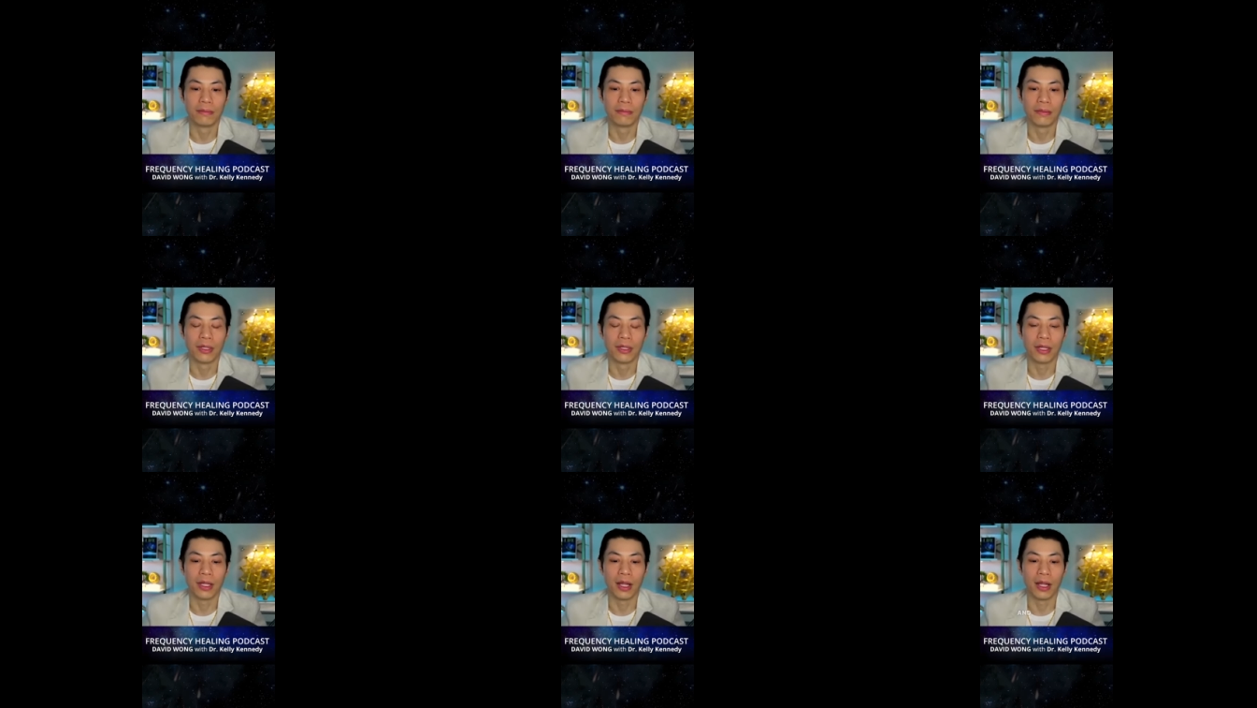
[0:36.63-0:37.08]

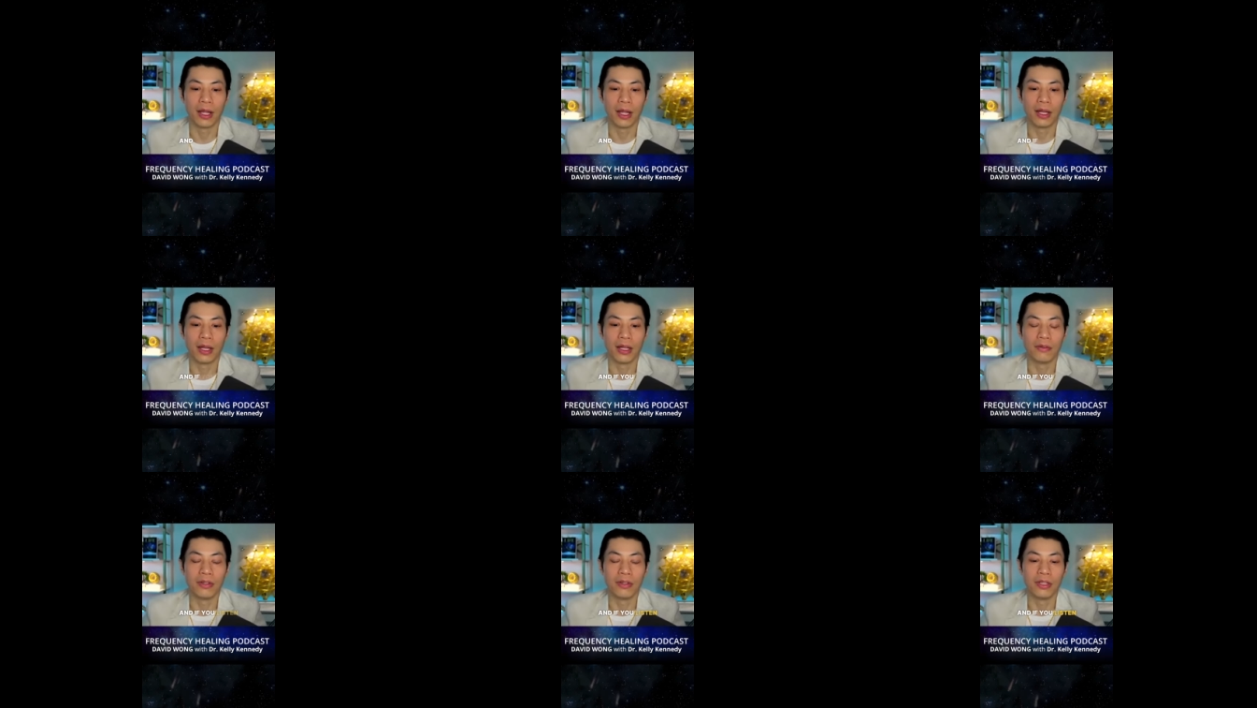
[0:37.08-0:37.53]
And if you
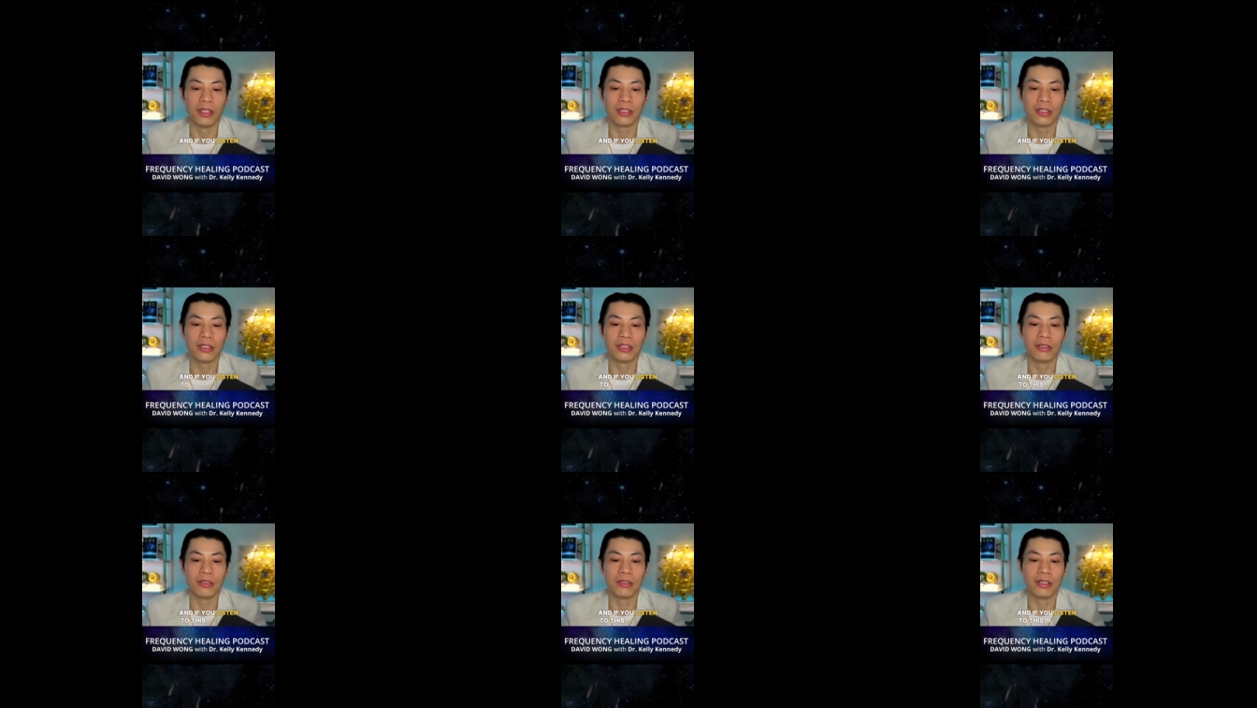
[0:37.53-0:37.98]
listen to
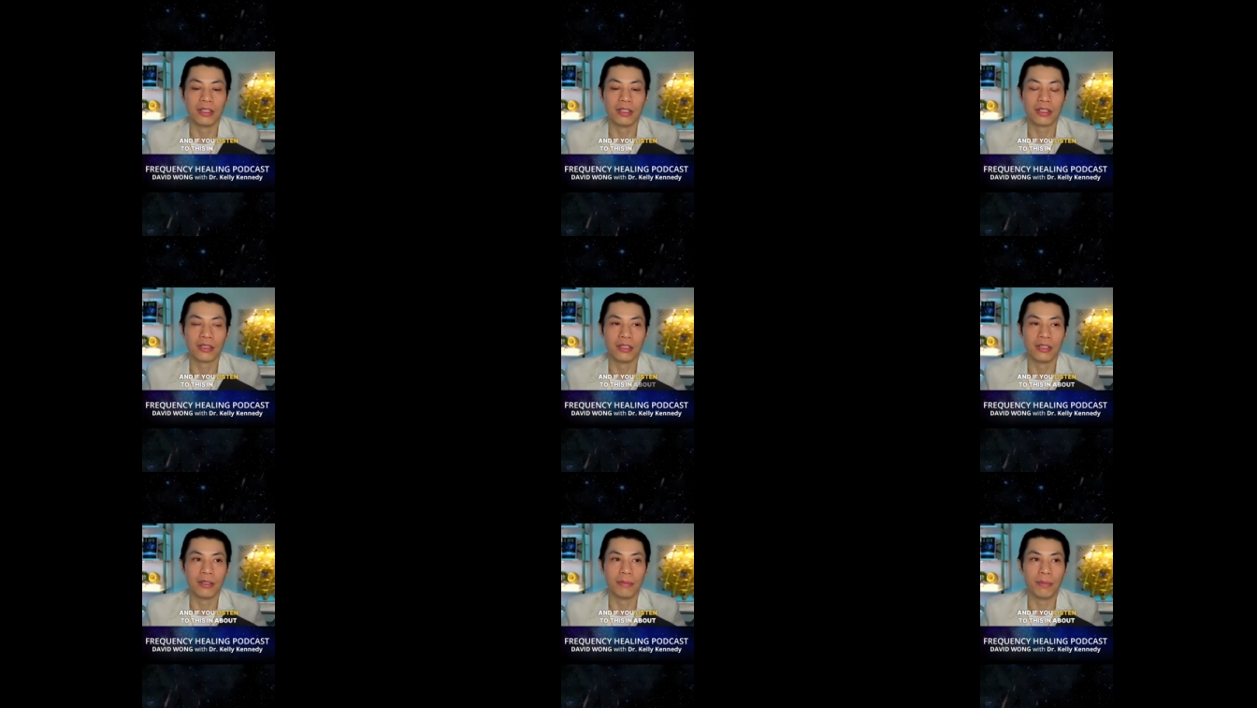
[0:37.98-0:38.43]
this in
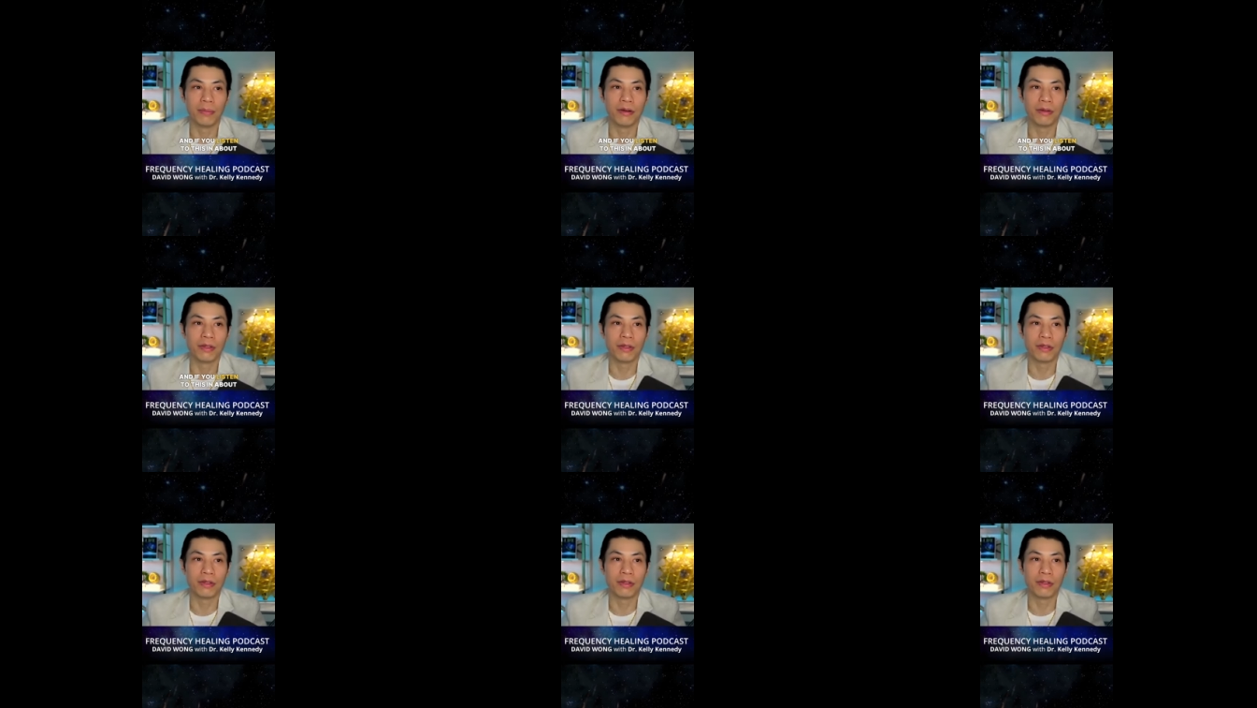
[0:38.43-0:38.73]
about